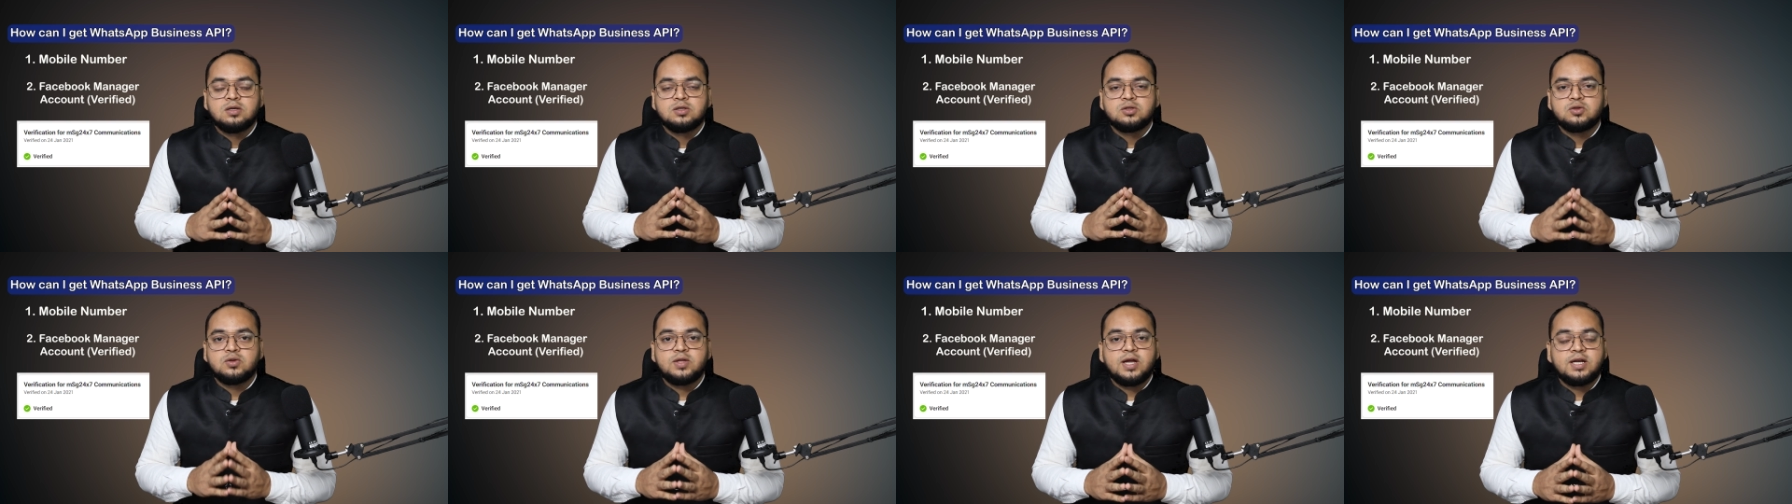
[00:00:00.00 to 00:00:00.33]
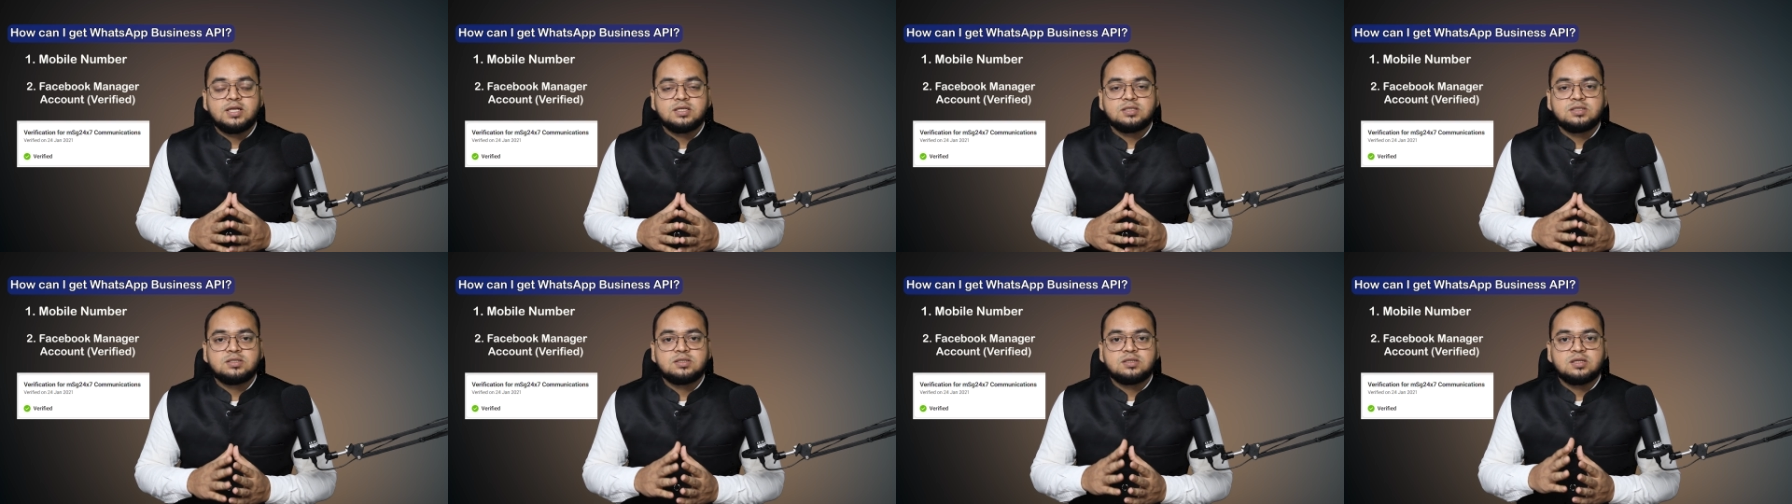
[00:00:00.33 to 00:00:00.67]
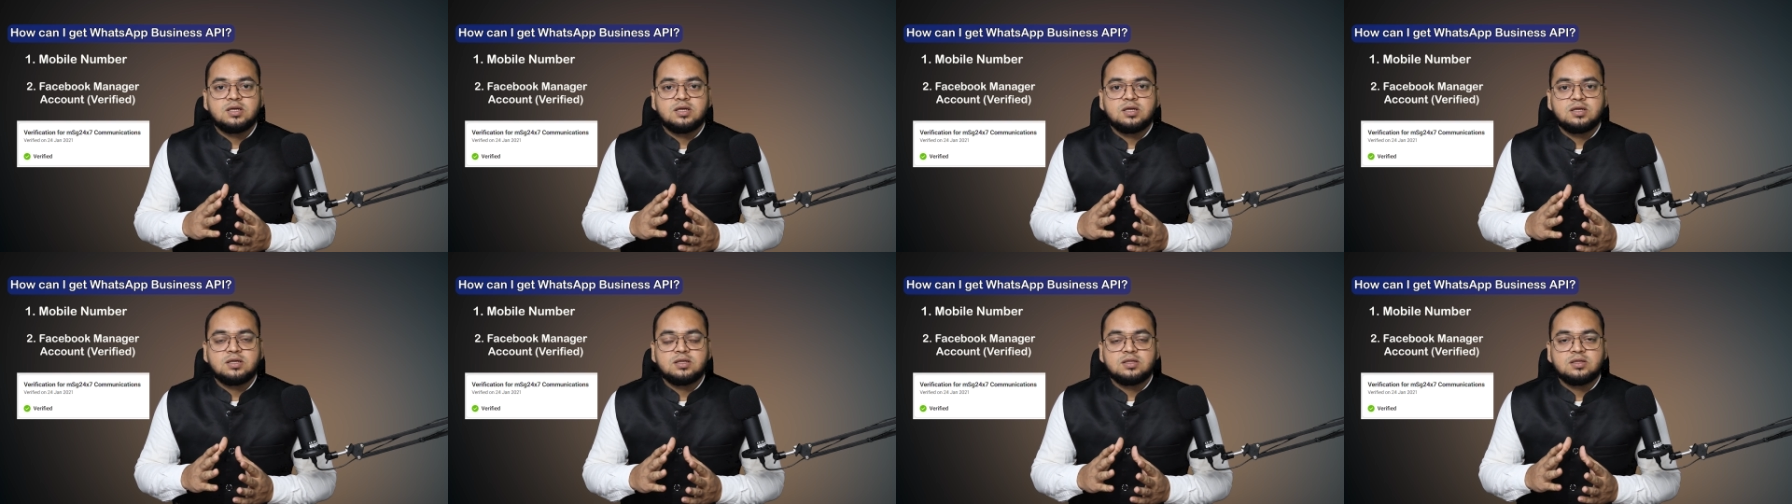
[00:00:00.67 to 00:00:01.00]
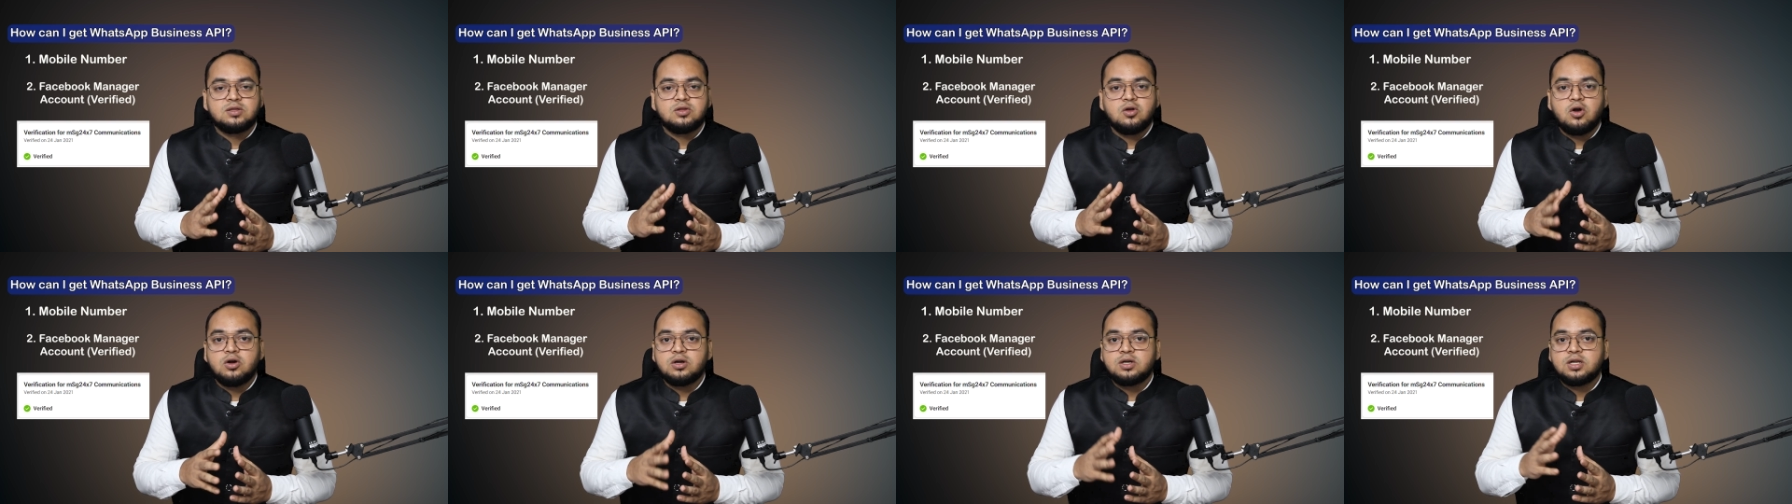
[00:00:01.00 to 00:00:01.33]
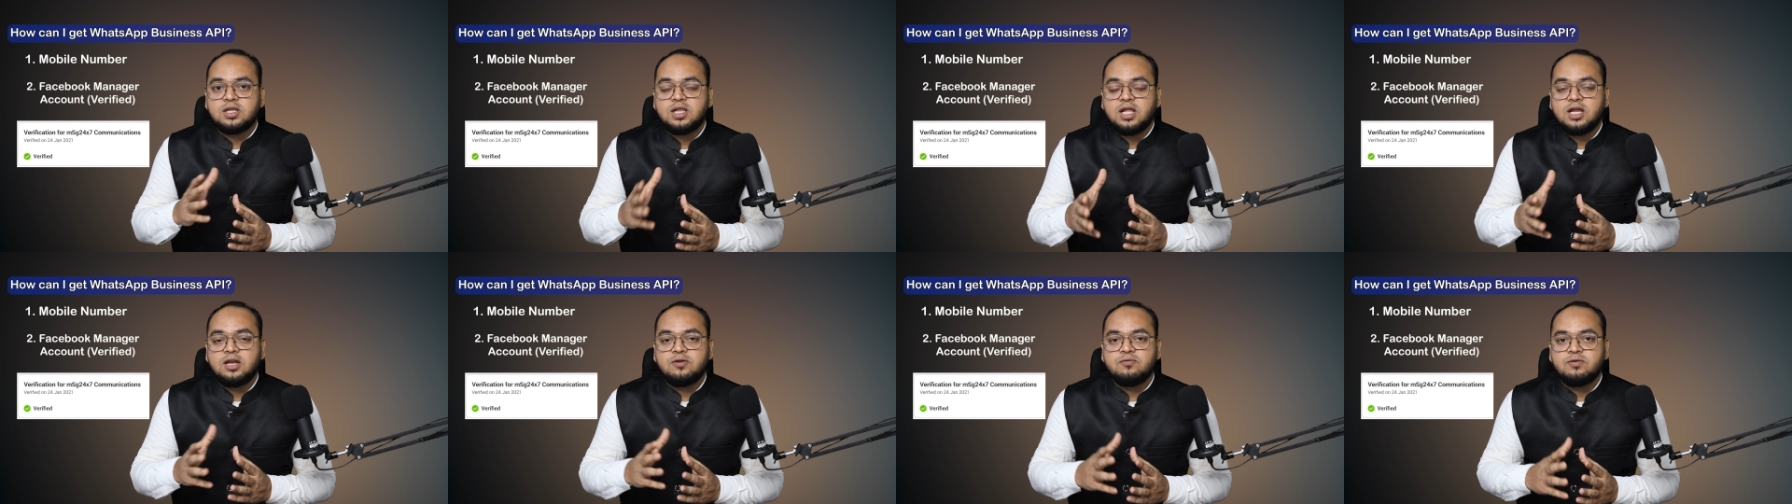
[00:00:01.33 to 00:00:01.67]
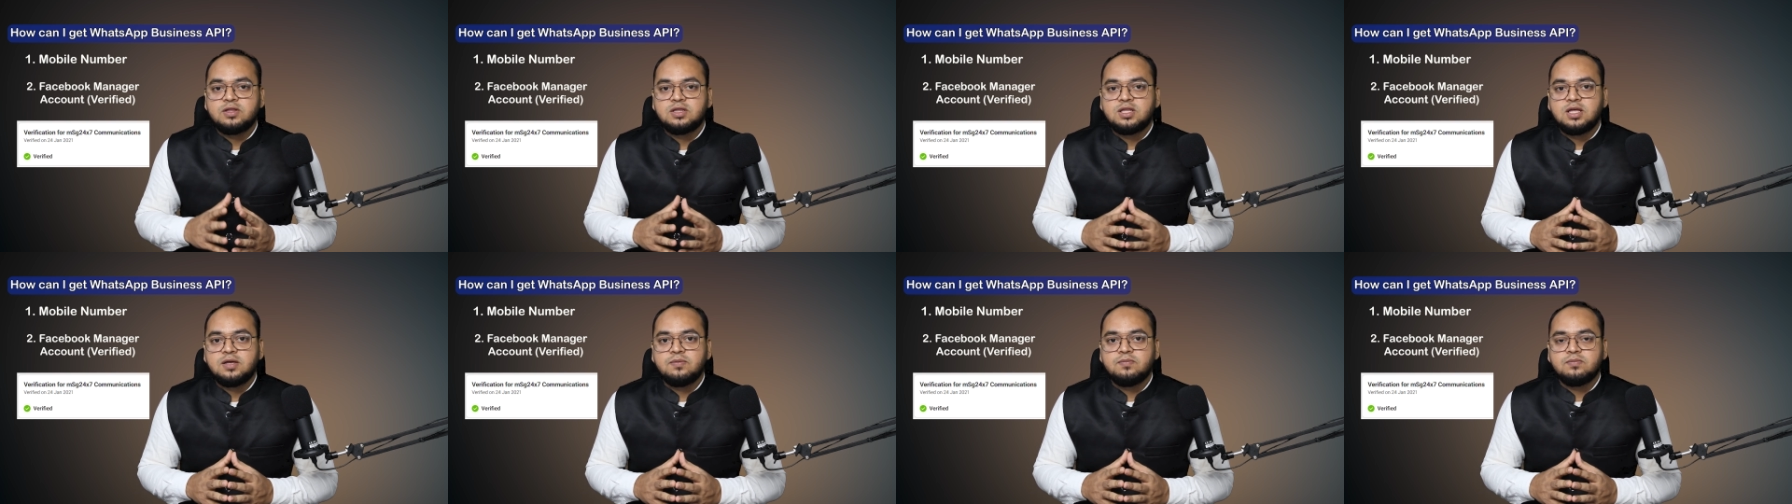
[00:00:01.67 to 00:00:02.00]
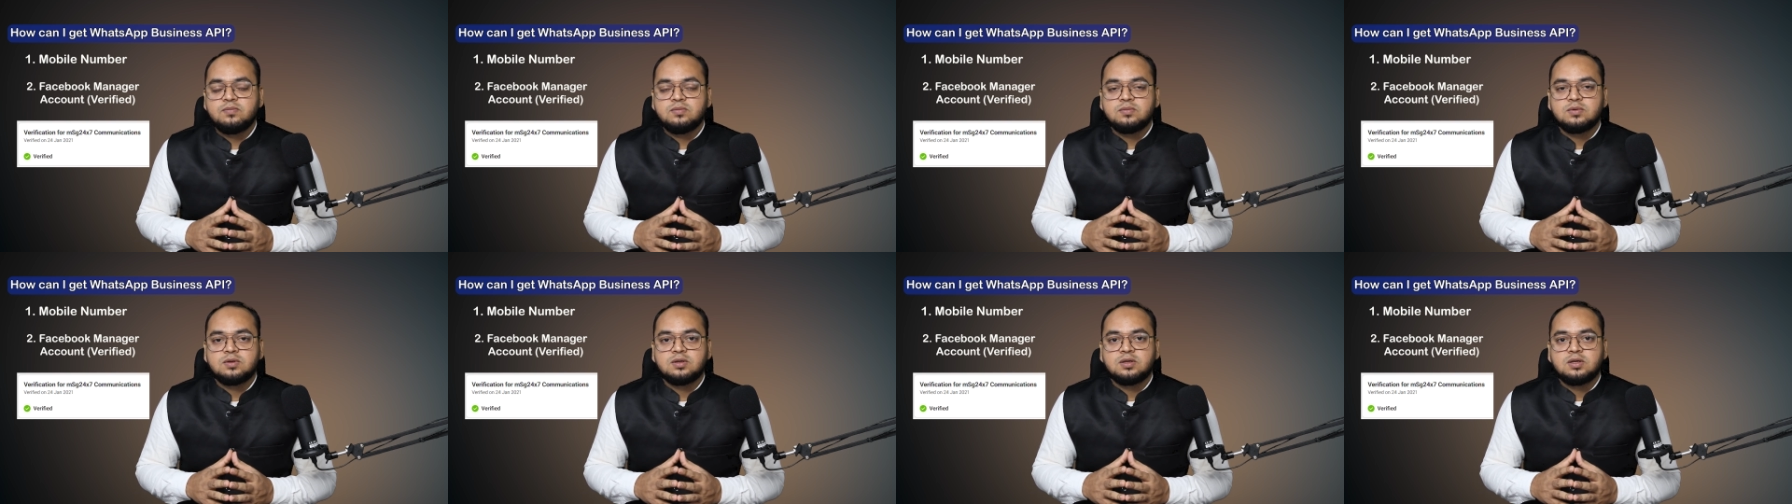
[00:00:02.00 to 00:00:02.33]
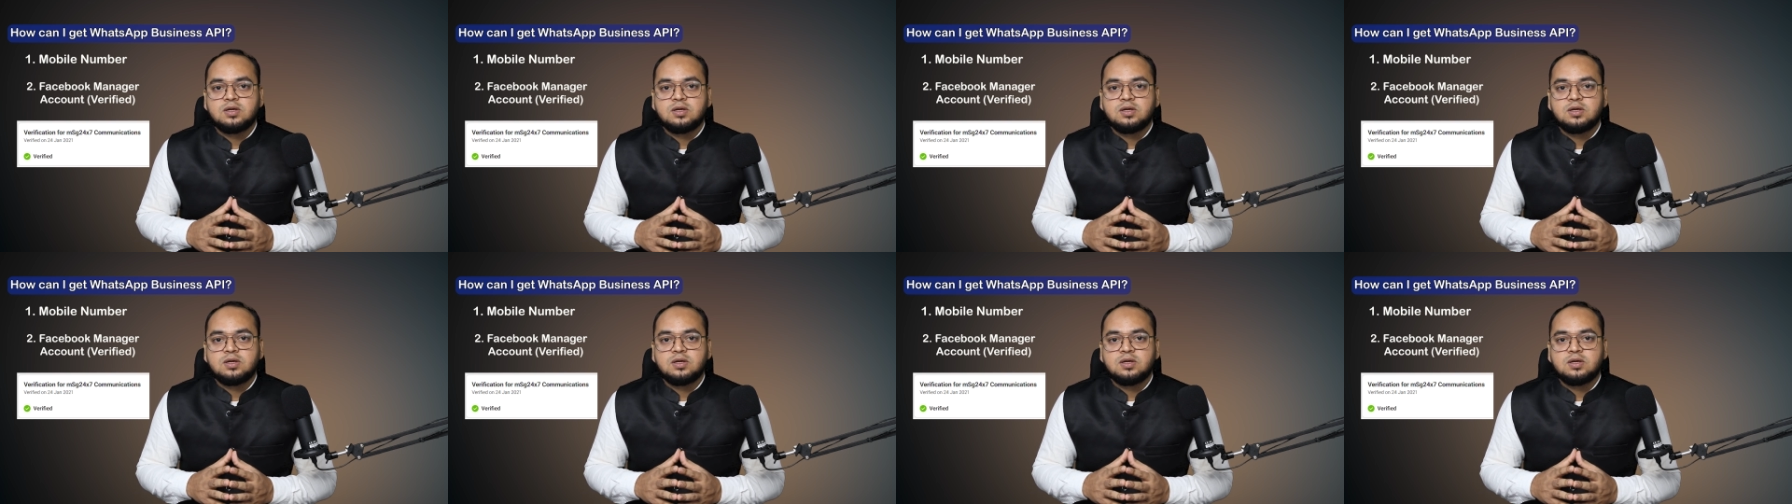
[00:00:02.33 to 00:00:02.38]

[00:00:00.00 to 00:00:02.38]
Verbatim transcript: So that is not linked with them,